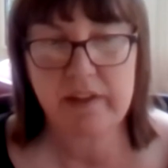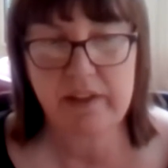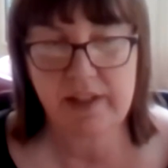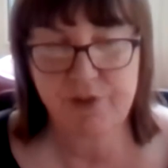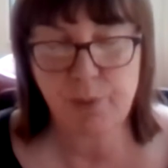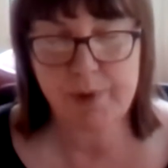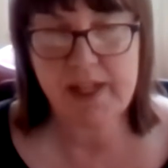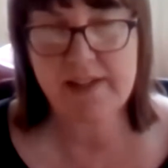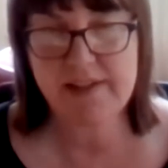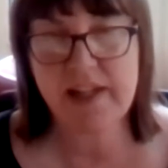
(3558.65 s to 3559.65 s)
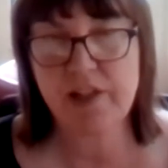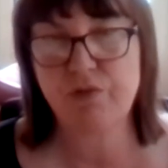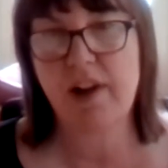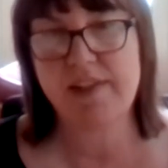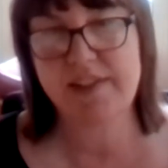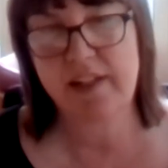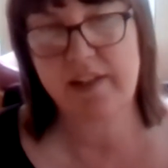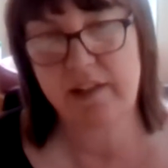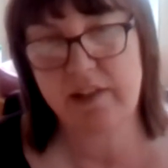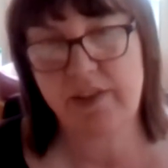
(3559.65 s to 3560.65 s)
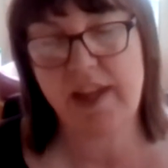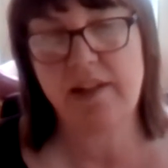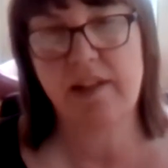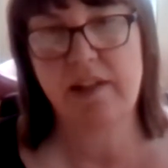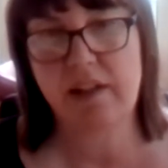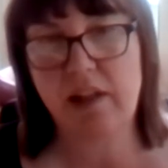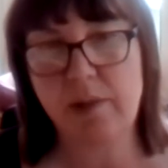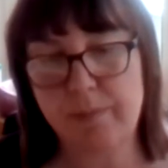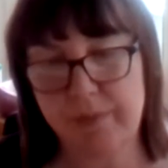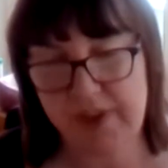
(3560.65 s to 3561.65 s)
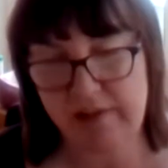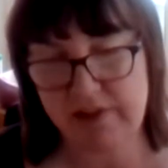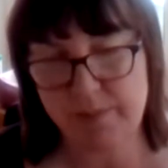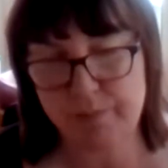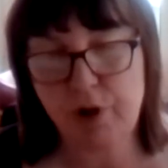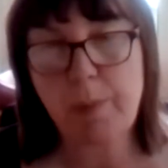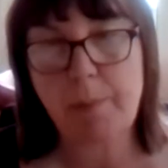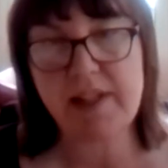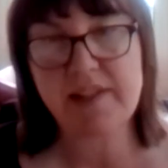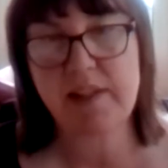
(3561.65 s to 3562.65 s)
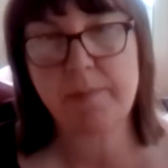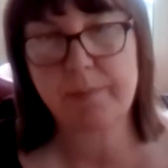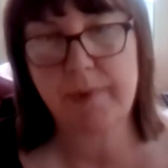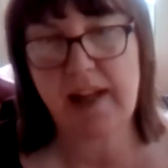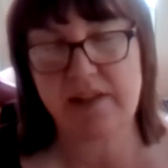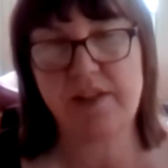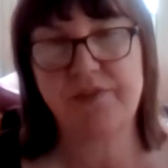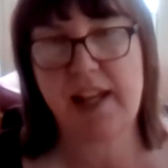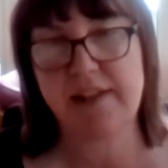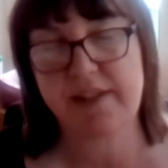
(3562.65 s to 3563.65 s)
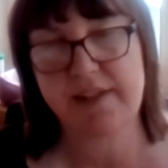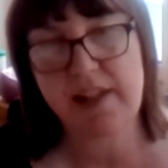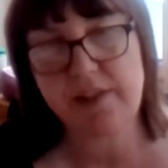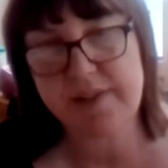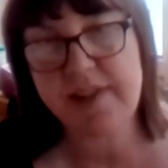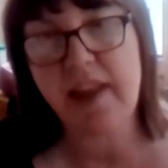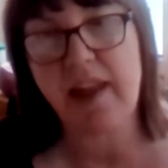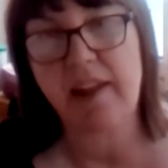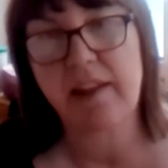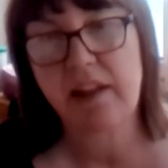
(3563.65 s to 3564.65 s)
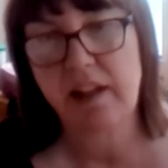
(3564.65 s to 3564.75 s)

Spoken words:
If your PSA is rising, then there is probably some active cancer cells there.